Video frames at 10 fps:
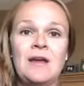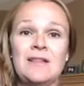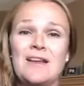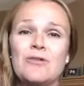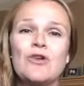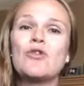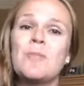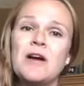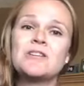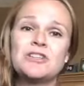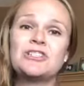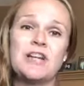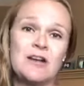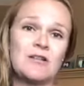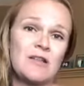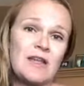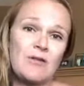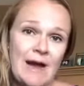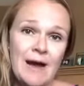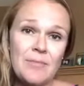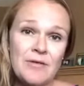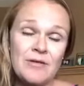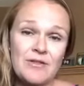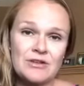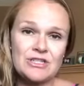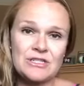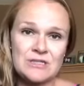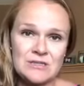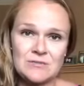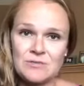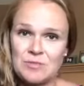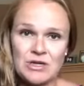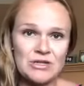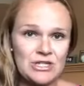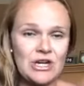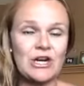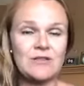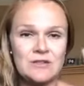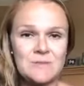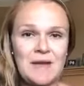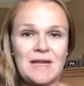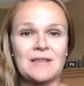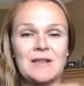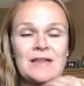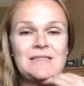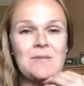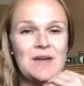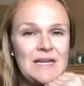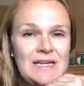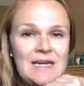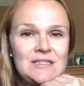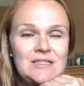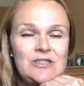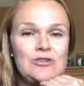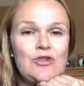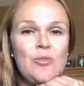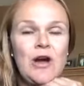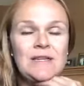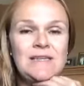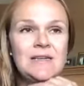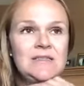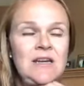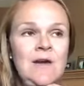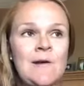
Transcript: like granola bars are generally crap. They're just pure sugar and they're spiking the glycemic index because they're so processed.